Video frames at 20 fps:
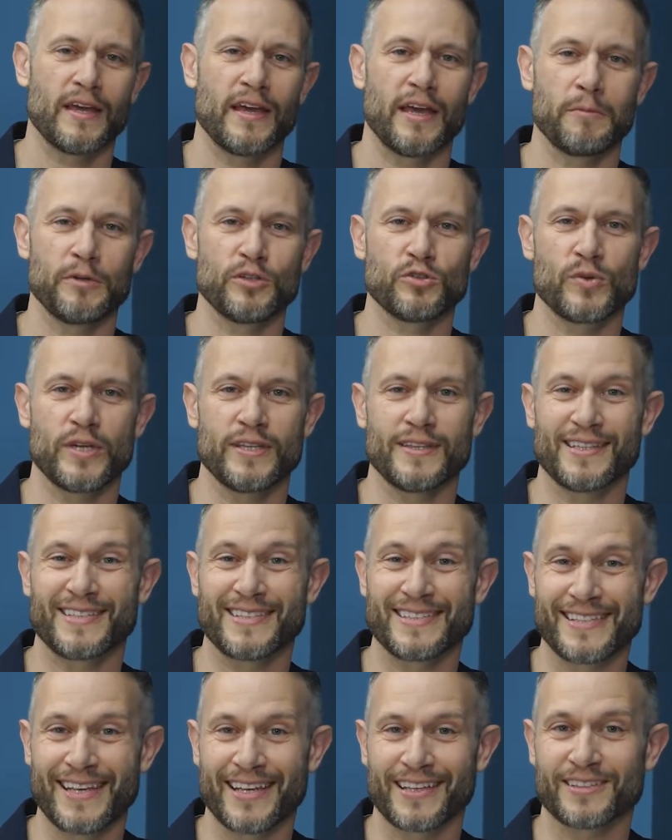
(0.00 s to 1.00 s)
and between the
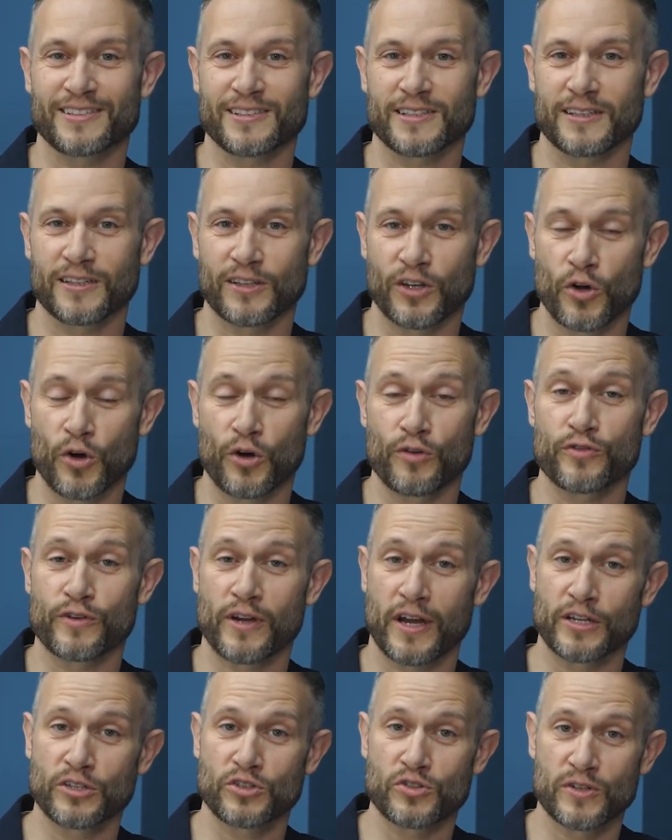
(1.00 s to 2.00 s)
six Gulf
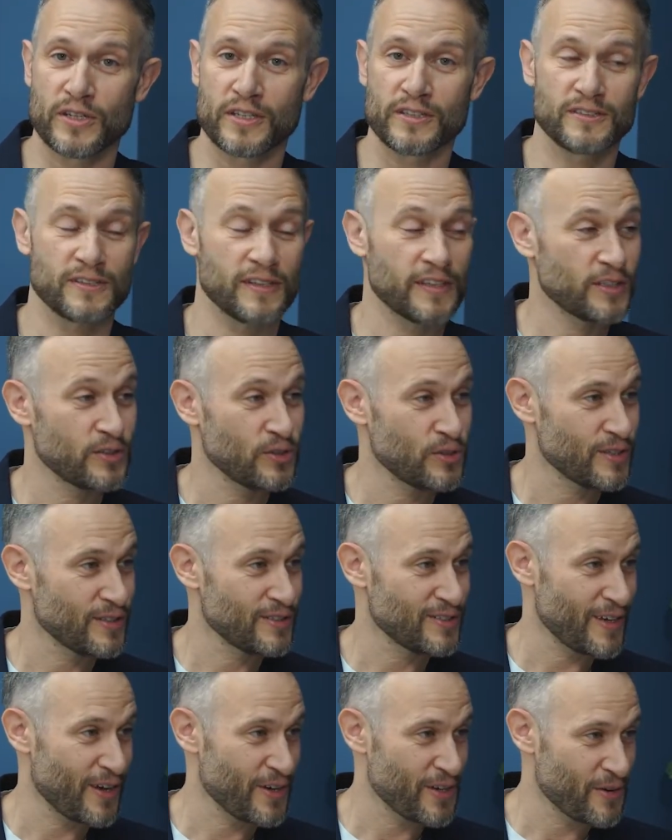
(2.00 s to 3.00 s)
countries, including
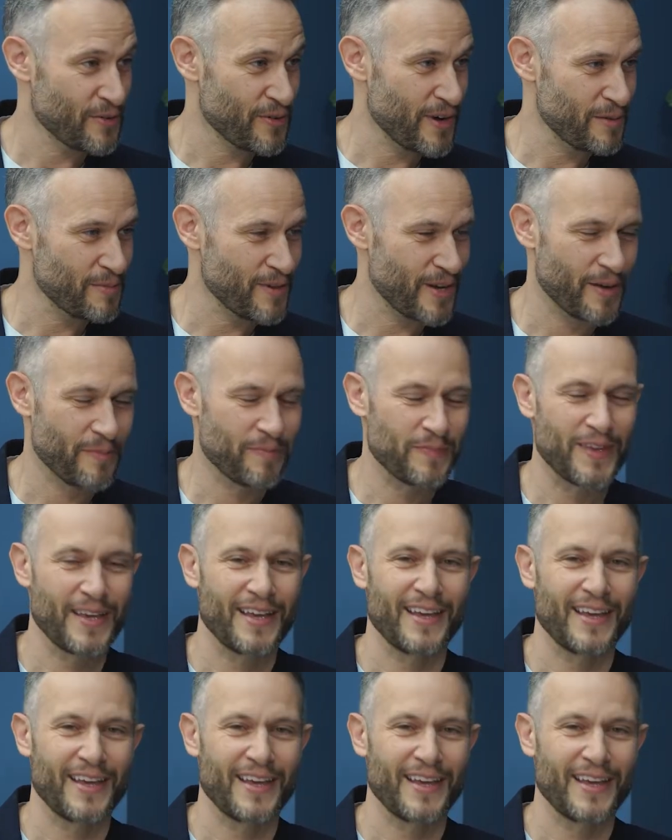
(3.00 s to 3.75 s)
Saudi Arabia.